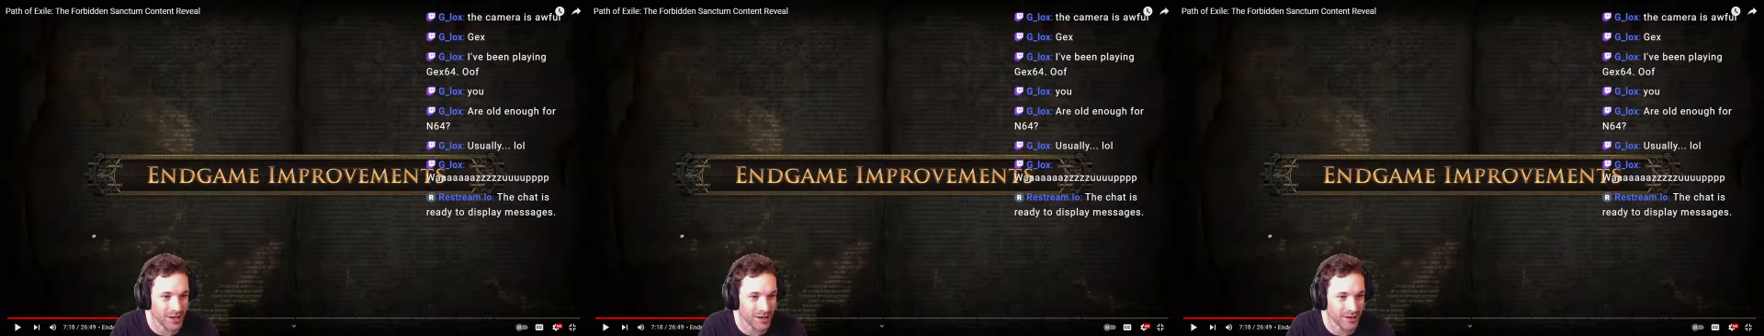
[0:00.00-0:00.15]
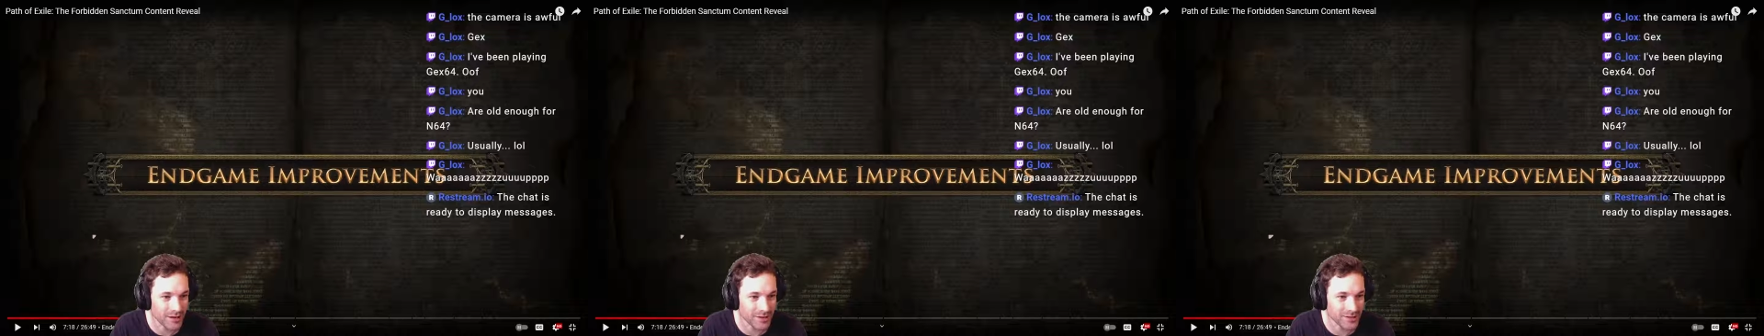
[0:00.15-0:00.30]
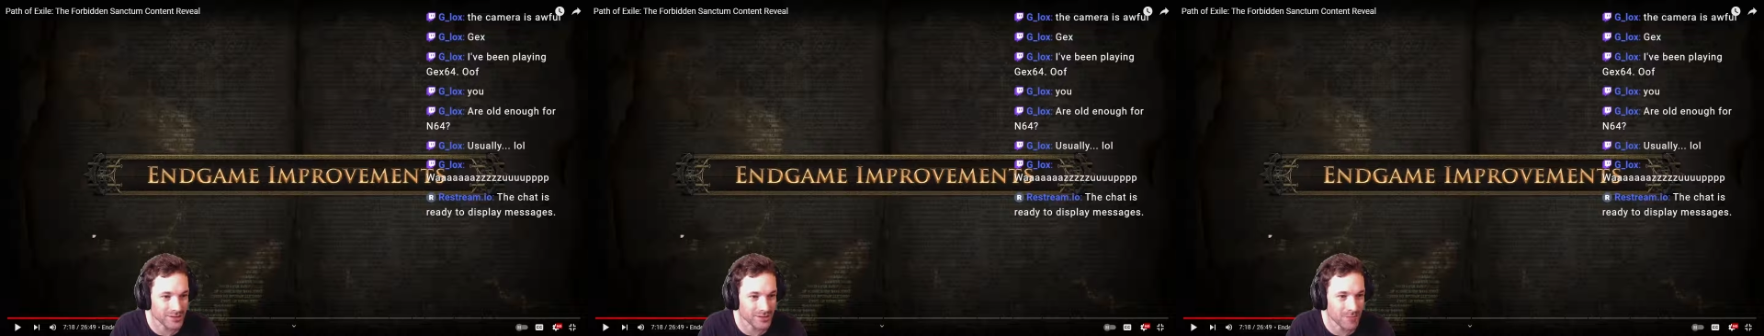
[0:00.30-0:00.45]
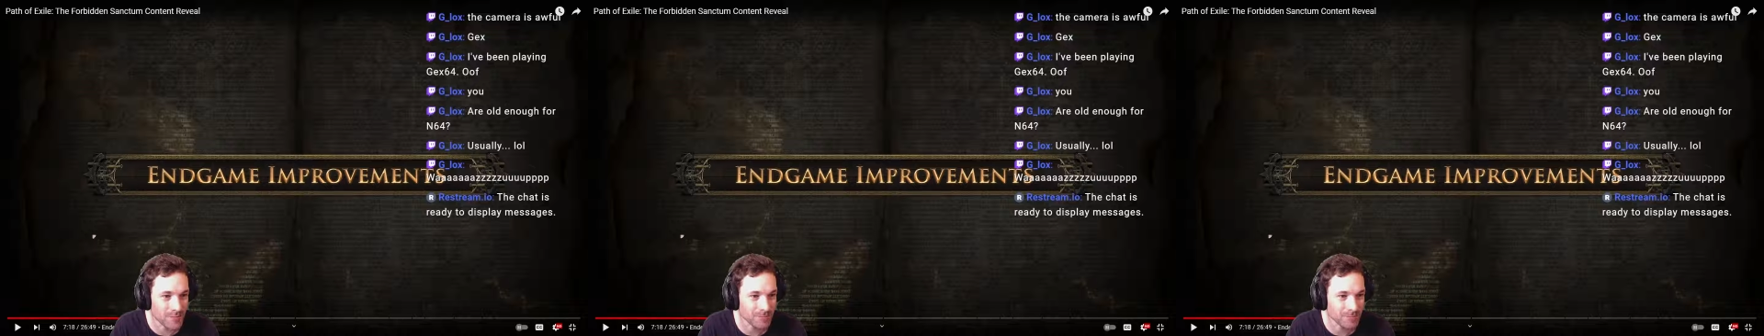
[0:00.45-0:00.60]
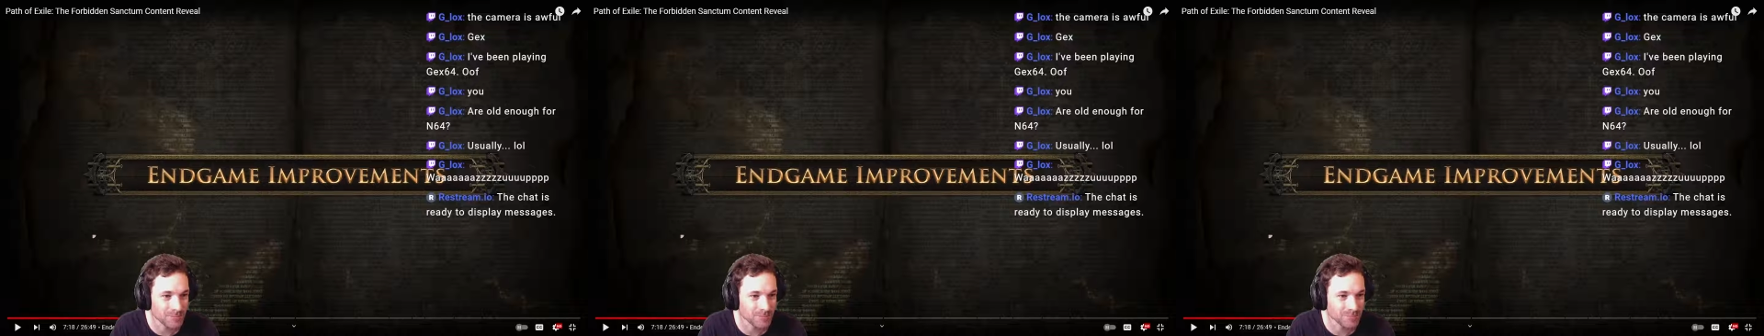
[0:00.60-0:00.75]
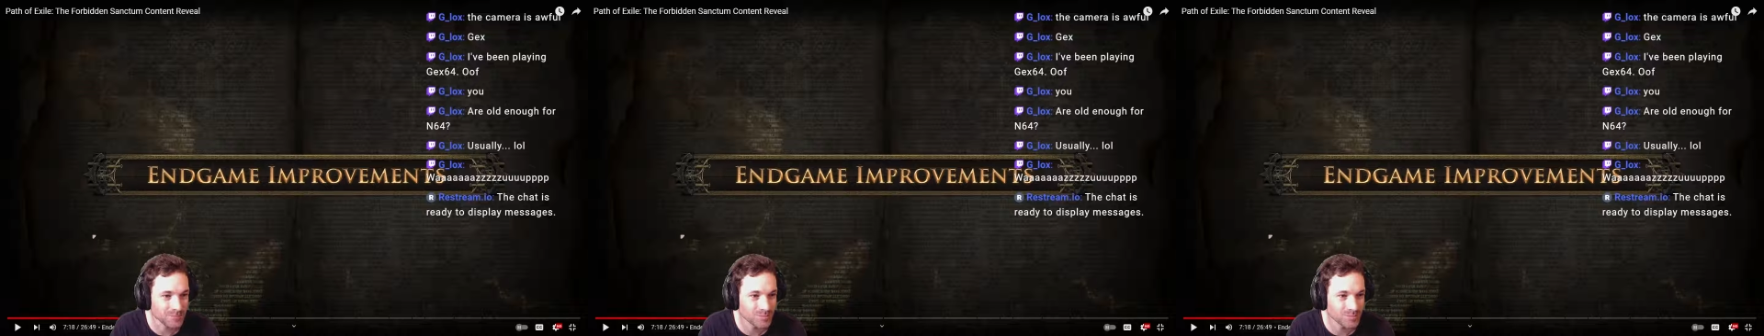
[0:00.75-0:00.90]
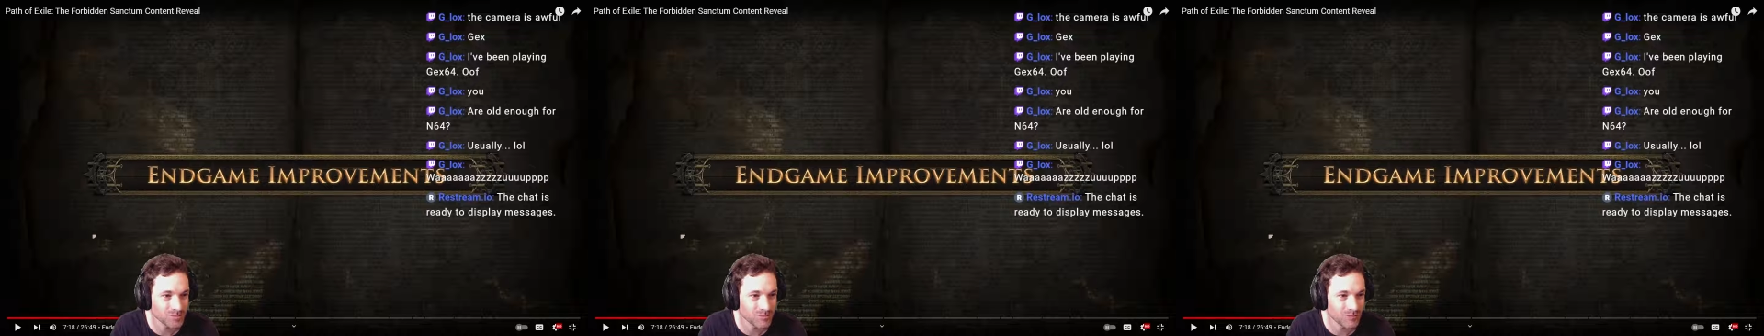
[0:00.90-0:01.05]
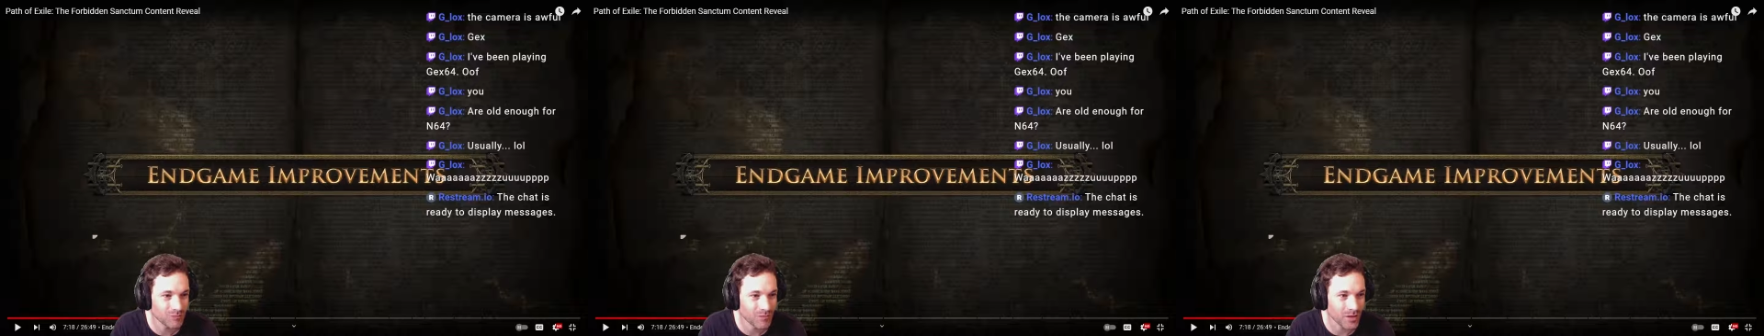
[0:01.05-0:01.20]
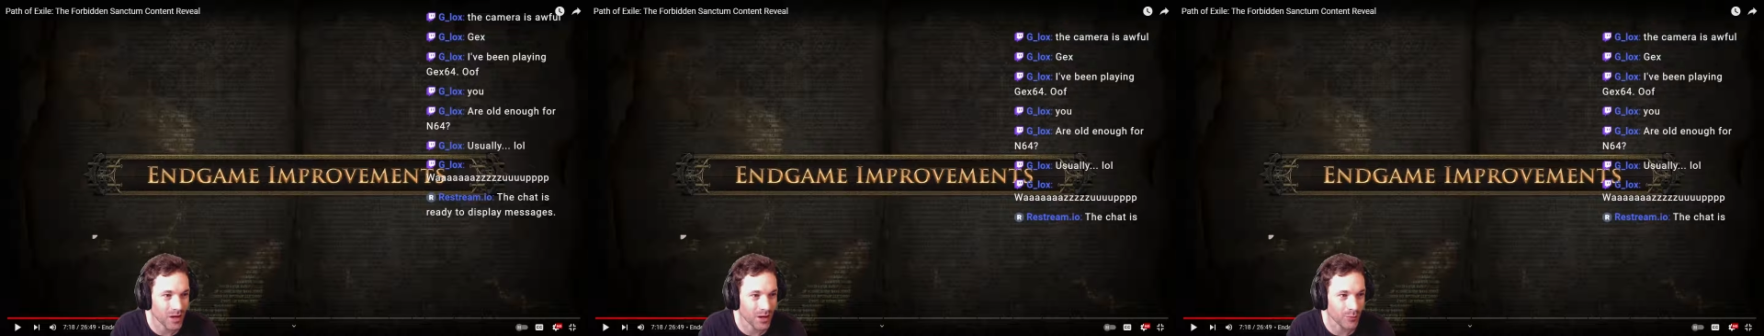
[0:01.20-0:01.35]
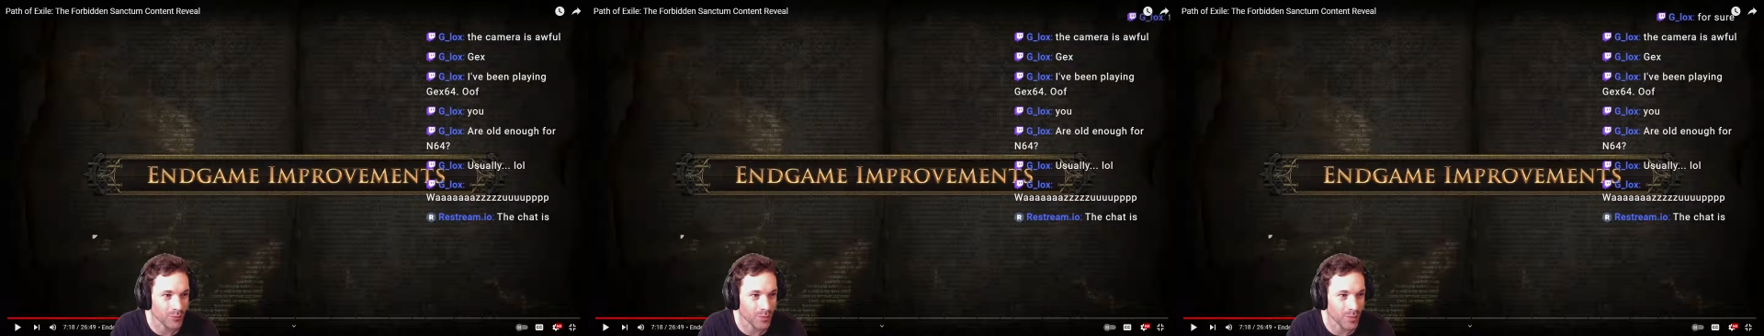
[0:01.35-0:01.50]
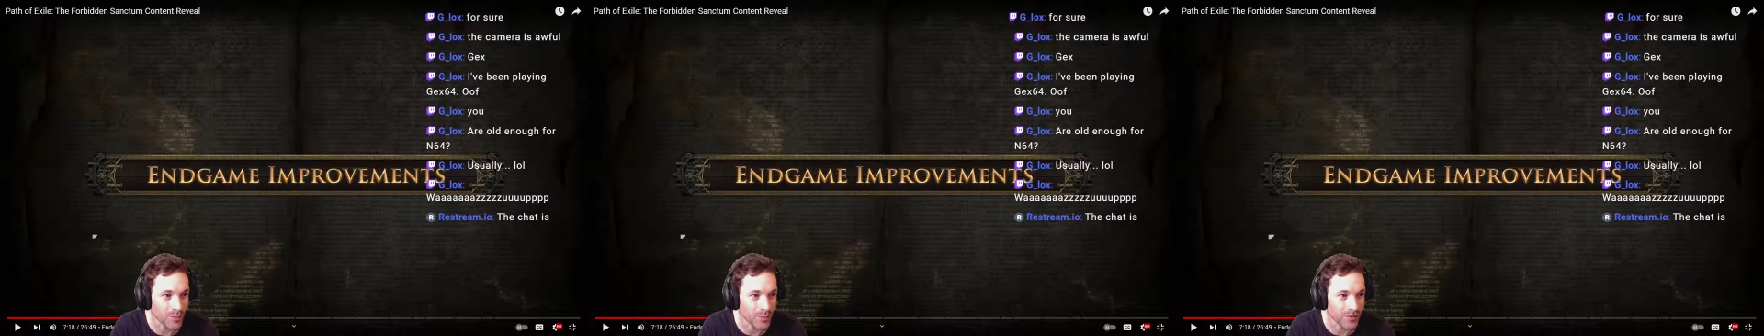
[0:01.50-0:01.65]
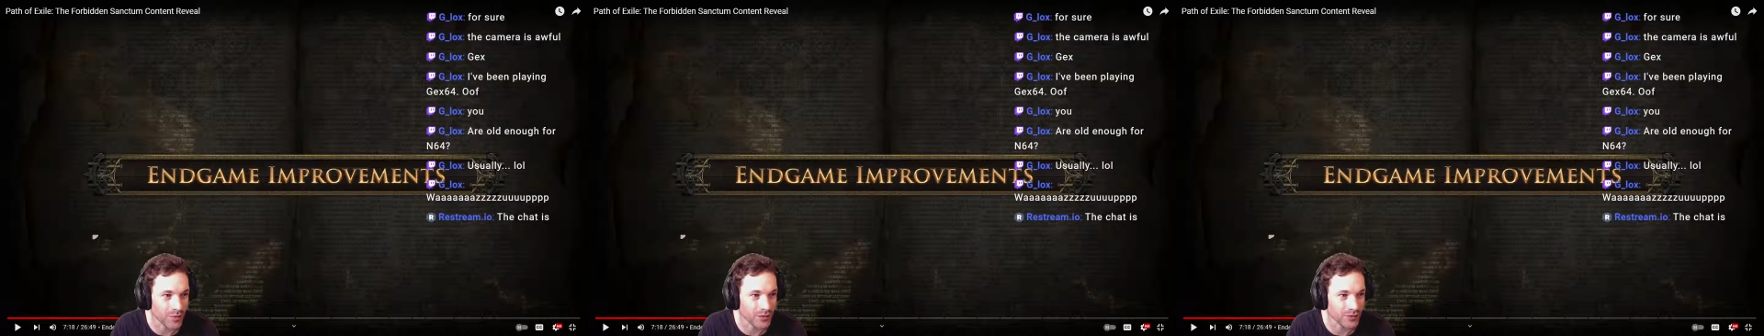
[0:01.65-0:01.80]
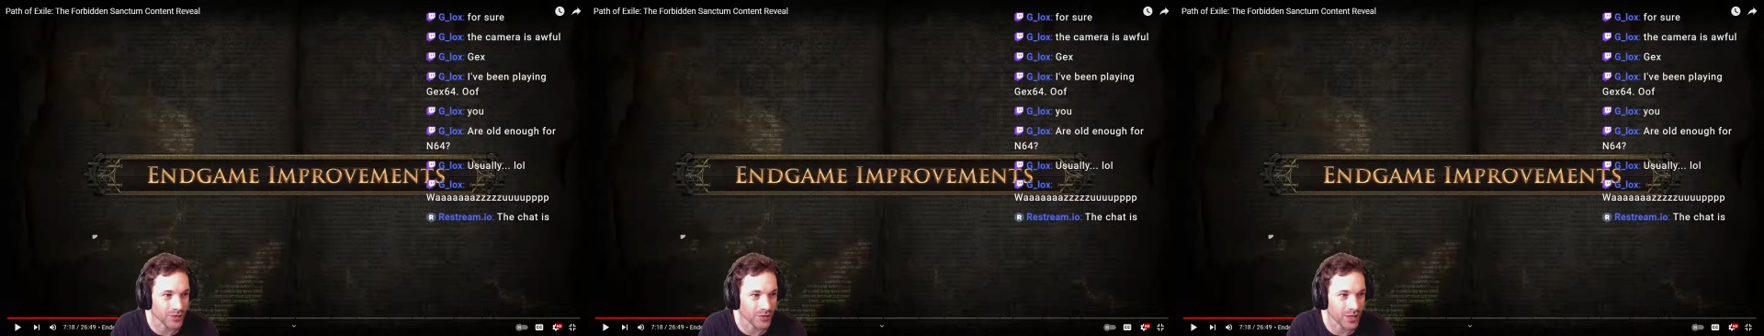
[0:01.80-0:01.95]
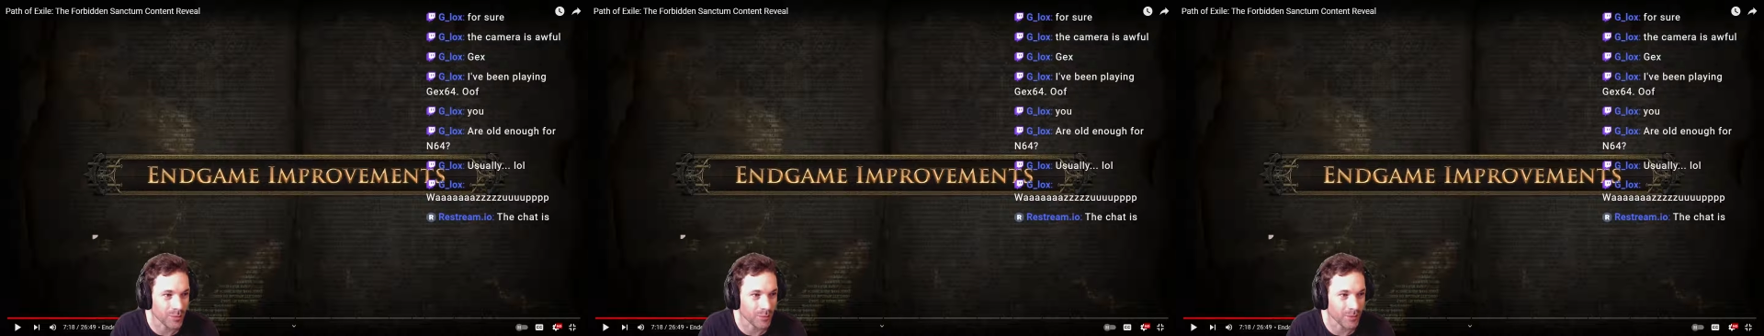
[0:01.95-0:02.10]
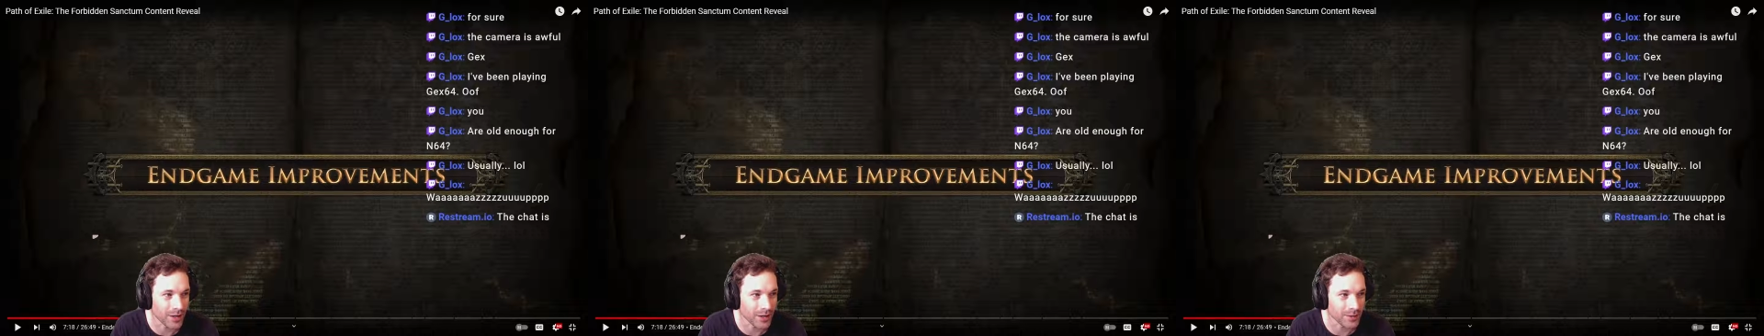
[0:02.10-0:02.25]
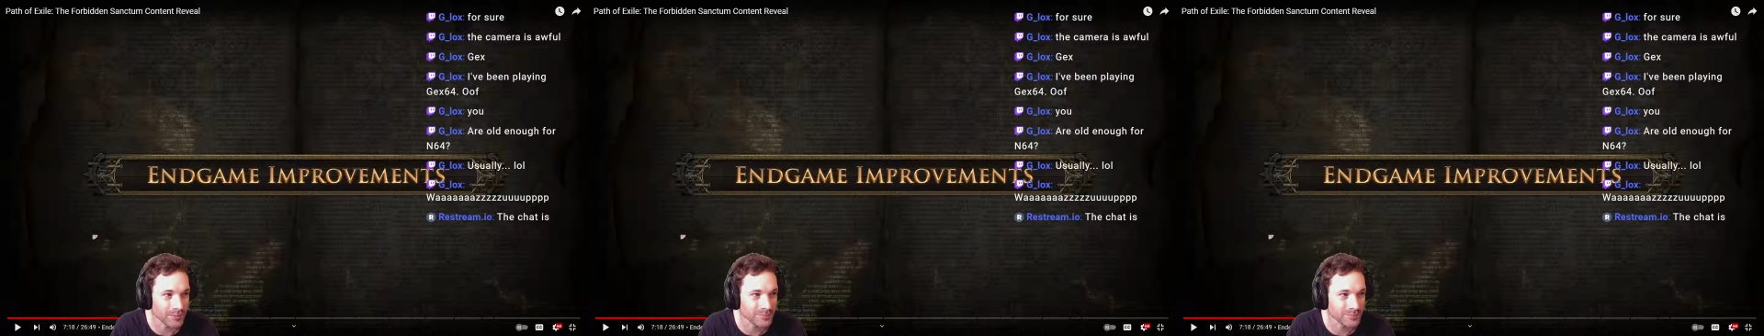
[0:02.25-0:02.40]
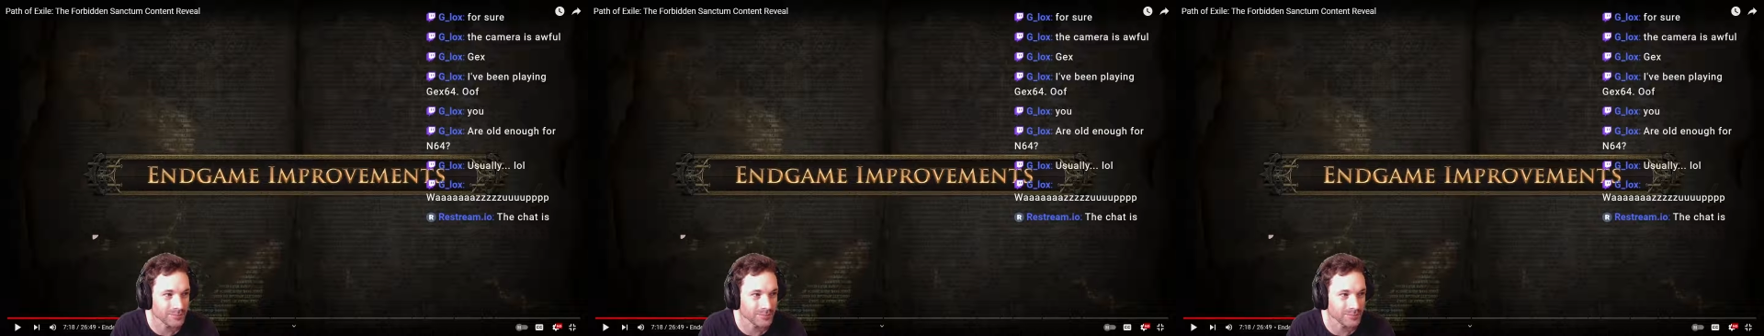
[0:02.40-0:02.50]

Yes. I remember this game now.